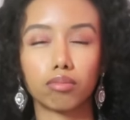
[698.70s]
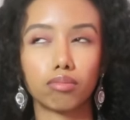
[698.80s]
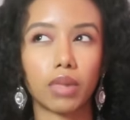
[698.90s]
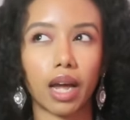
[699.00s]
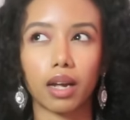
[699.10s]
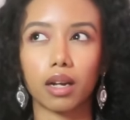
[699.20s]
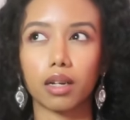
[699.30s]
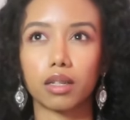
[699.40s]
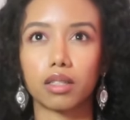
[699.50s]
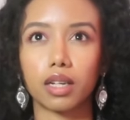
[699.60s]
like
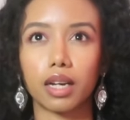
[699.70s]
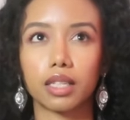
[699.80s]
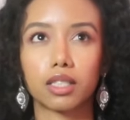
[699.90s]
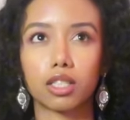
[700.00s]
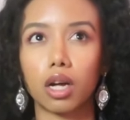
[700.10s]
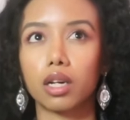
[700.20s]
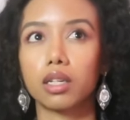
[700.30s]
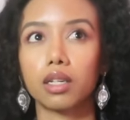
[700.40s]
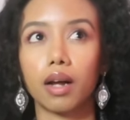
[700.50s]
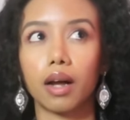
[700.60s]
it's not
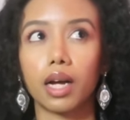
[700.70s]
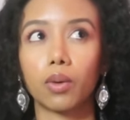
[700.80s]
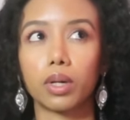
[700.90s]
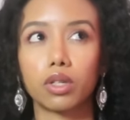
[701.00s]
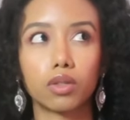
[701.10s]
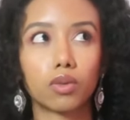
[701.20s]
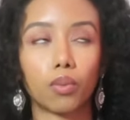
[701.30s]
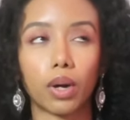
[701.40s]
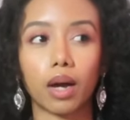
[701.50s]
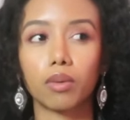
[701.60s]
a when you
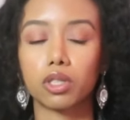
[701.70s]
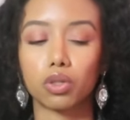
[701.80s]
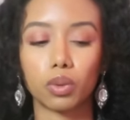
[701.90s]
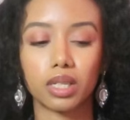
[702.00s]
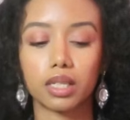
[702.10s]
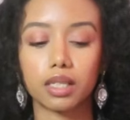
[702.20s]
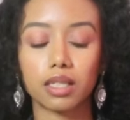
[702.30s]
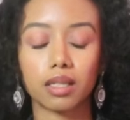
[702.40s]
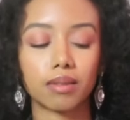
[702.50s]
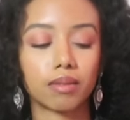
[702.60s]
when I was doing this
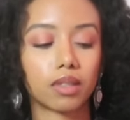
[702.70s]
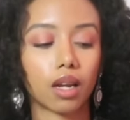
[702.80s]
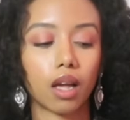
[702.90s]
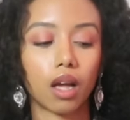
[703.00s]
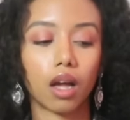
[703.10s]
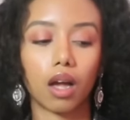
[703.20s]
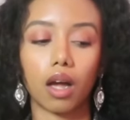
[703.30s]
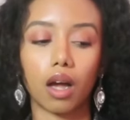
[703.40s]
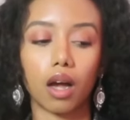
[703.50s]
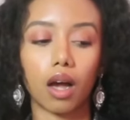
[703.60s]

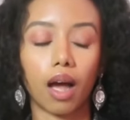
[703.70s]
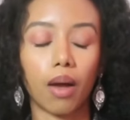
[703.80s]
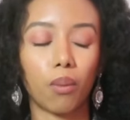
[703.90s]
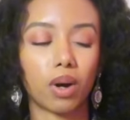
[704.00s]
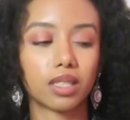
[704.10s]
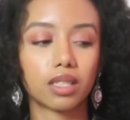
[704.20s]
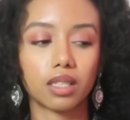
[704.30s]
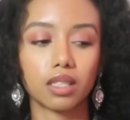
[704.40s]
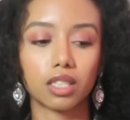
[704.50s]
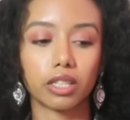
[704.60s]
I
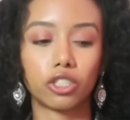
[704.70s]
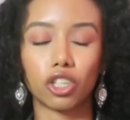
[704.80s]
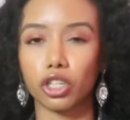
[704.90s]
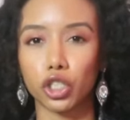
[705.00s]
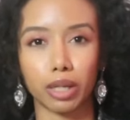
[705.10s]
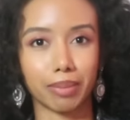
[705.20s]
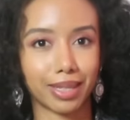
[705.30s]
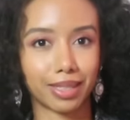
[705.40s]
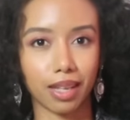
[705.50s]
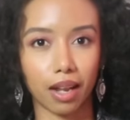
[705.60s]
wasn't judging
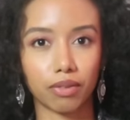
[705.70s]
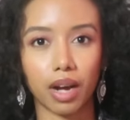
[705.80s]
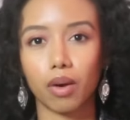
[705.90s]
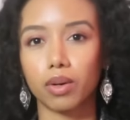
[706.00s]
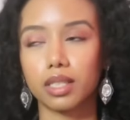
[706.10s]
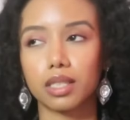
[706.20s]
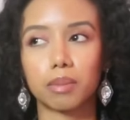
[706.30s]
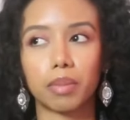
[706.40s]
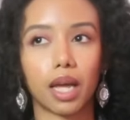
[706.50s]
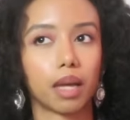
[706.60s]
myself. I
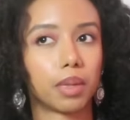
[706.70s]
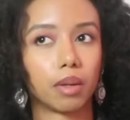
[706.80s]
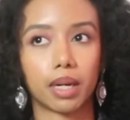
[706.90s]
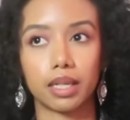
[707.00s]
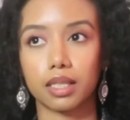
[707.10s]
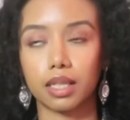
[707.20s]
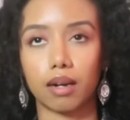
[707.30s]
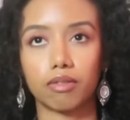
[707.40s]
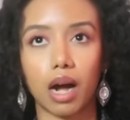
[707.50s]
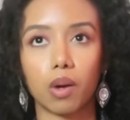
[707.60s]
wasn't blaming
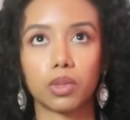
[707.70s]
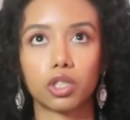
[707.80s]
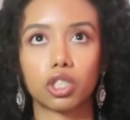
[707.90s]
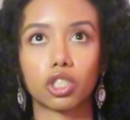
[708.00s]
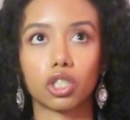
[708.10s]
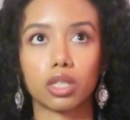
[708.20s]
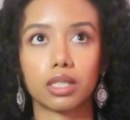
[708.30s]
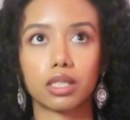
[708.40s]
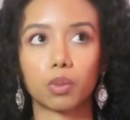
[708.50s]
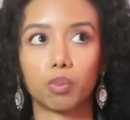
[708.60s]
myself. I was
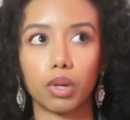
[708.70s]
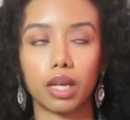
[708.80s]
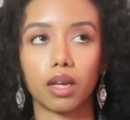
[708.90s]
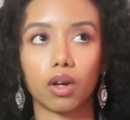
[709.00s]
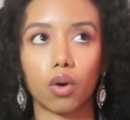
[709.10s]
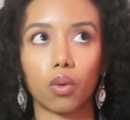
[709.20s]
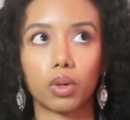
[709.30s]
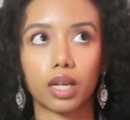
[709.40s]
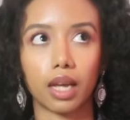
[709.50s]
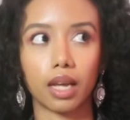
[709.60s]
just being
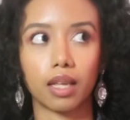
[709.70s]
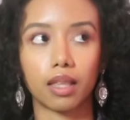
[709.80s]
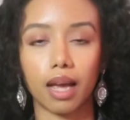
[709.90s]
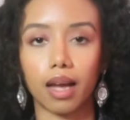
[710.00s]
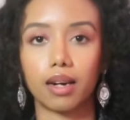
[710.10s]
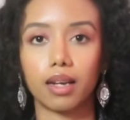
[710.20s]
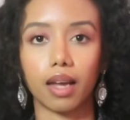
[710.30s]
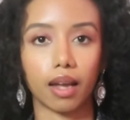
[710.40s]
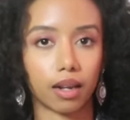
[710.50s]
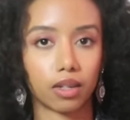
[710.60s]
okay that
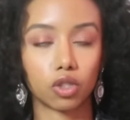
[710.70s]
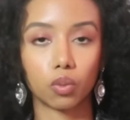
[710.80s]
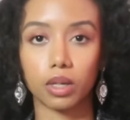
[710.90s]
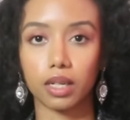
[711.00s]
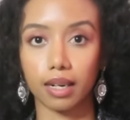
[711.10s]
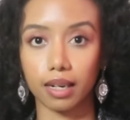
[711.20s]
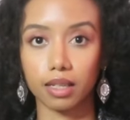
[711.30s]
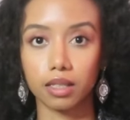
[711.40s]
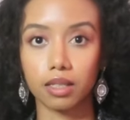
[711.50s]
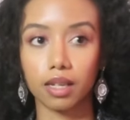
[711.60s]
it is what it
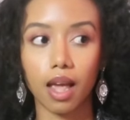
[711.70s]
is